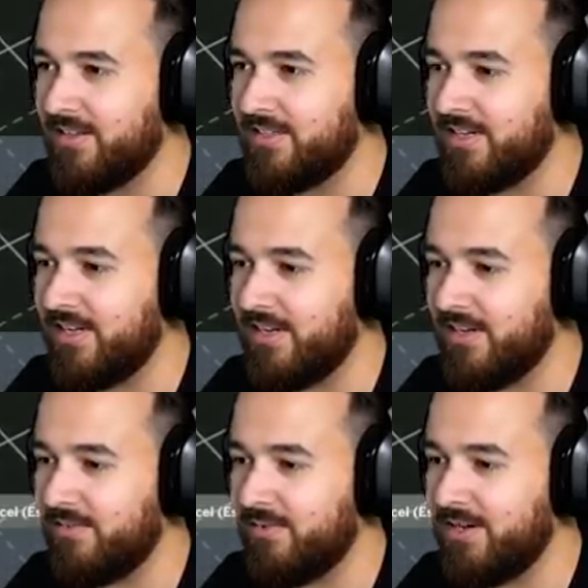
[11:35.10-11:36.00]

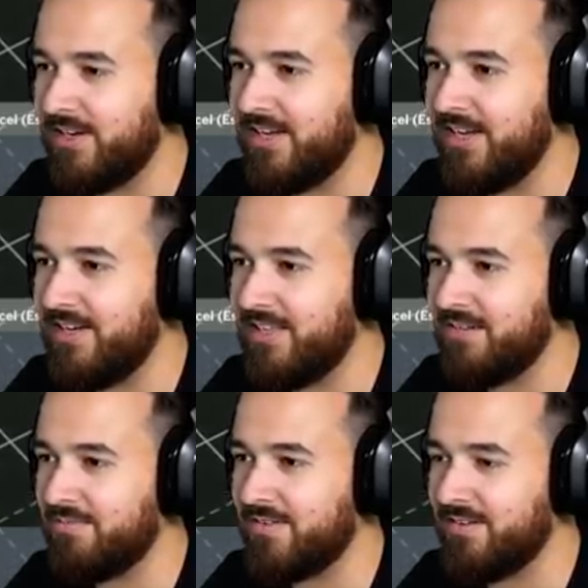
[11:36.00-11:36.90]
See, we need the,
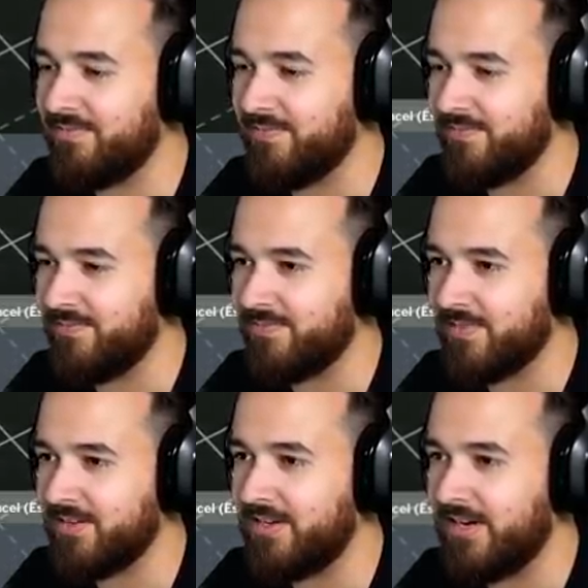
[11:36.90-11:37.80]
hmm,
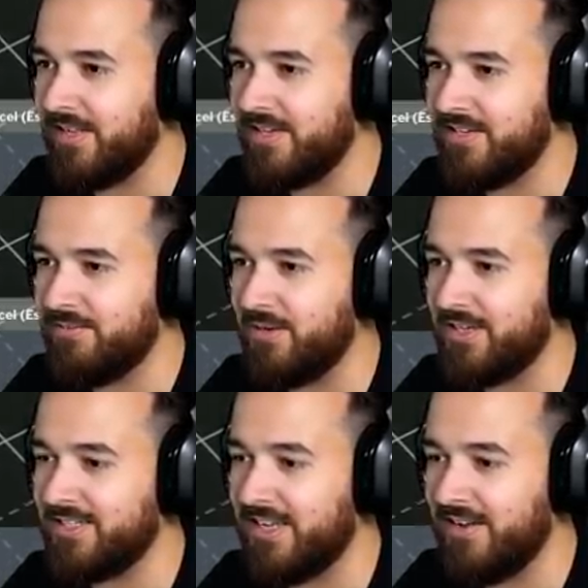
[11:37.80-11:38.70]
okay, that didn't
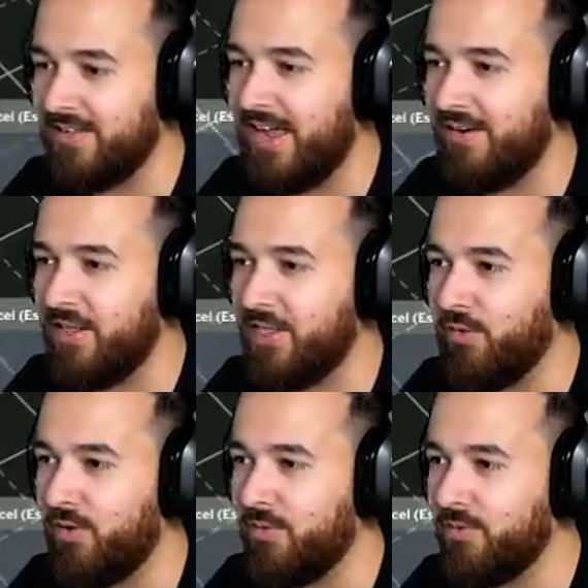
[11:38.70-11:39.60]
work as how, how I
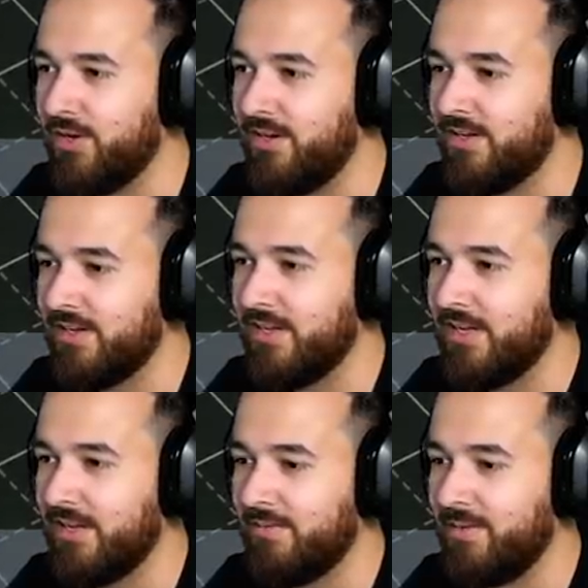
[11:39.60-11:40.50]
thought it would.
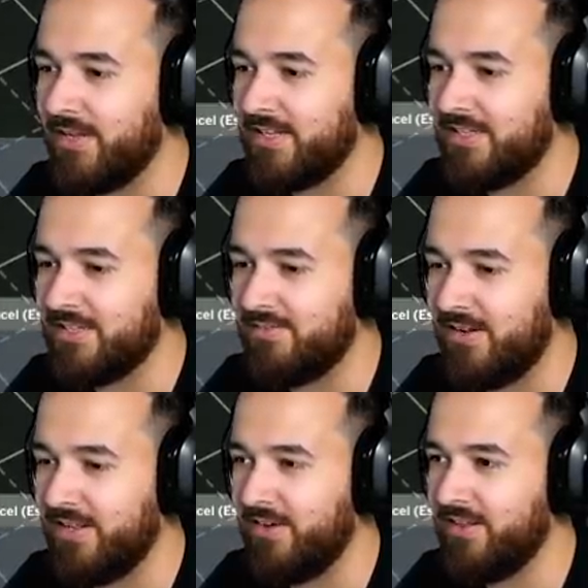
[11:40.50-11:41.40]
But I guess that's
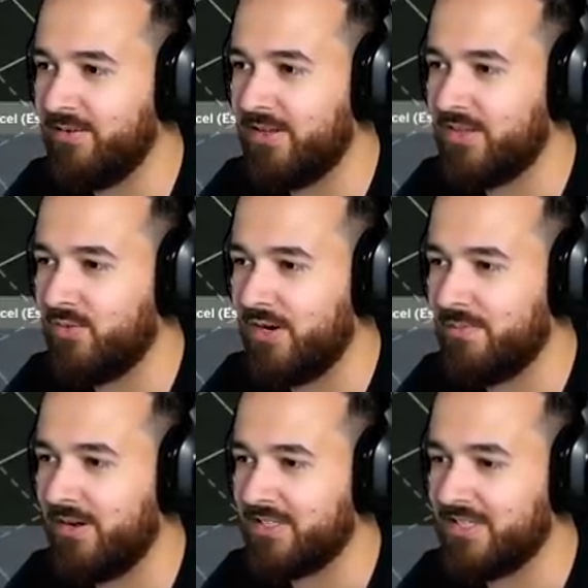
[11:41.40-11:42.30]
fine. They're only worth 20
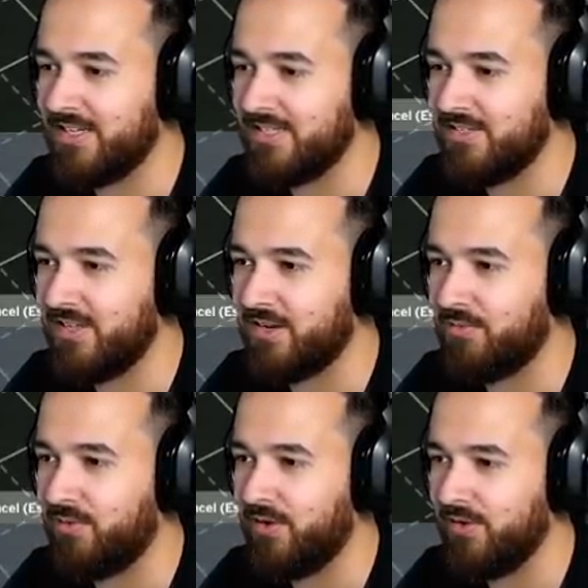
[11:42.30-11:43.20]
bucks, I guess, until they
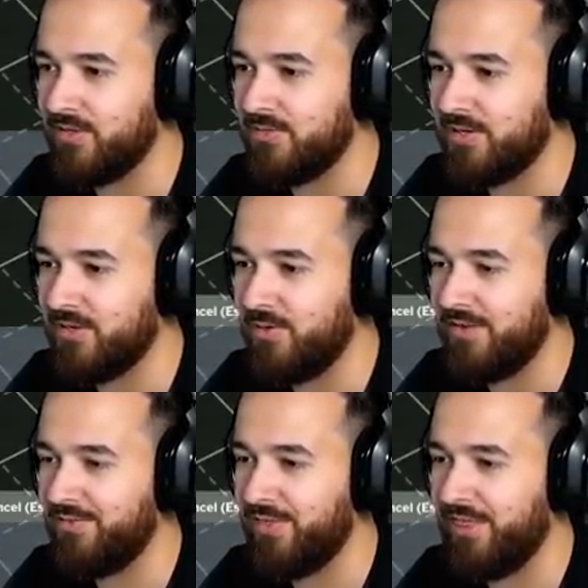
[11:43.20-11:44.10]
grow. So we got to
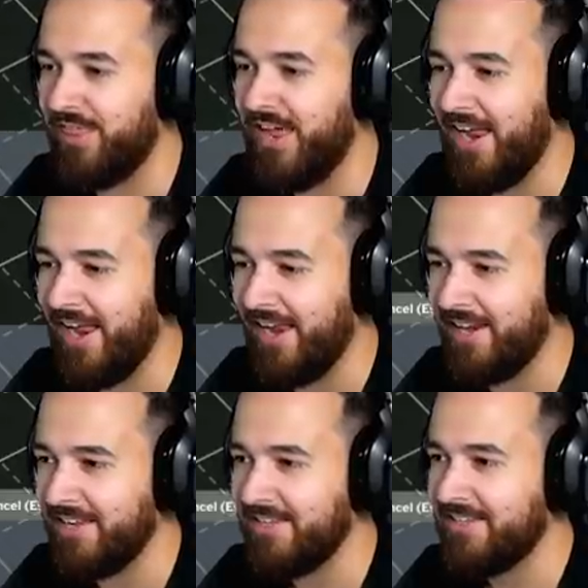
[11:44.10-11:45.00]
wait for
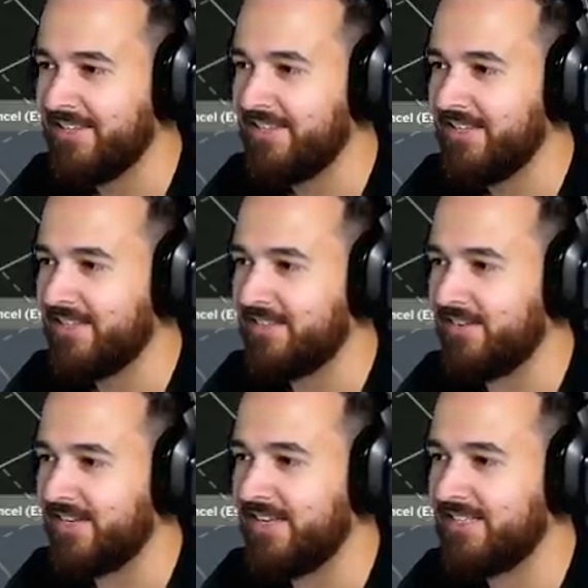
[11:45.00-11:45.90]
that. So
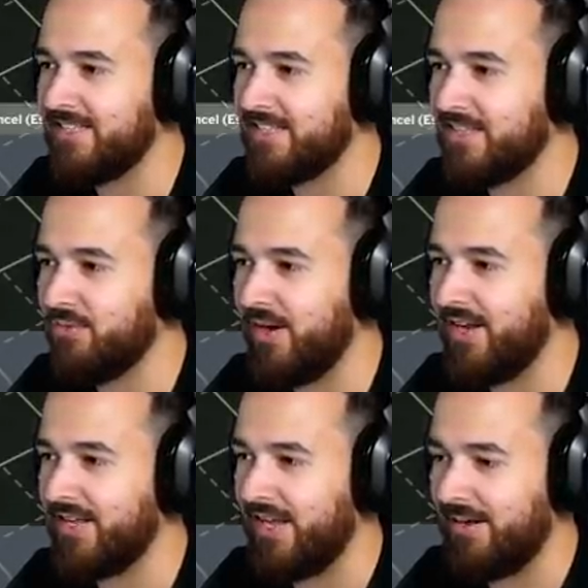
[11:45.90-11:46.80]
I guess it's the
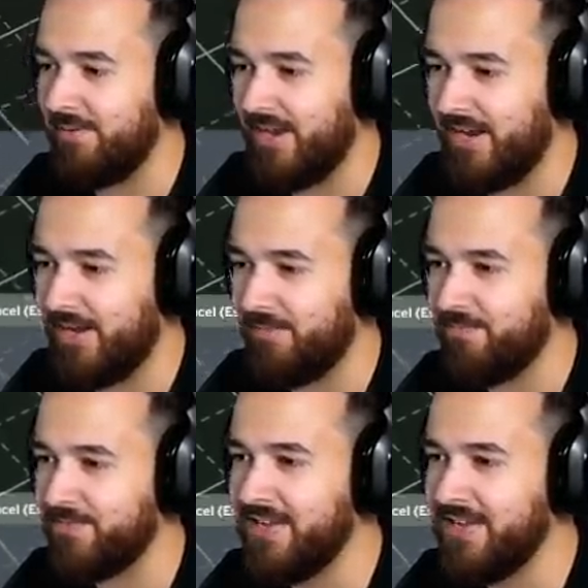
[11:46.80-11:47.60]
waiting game now.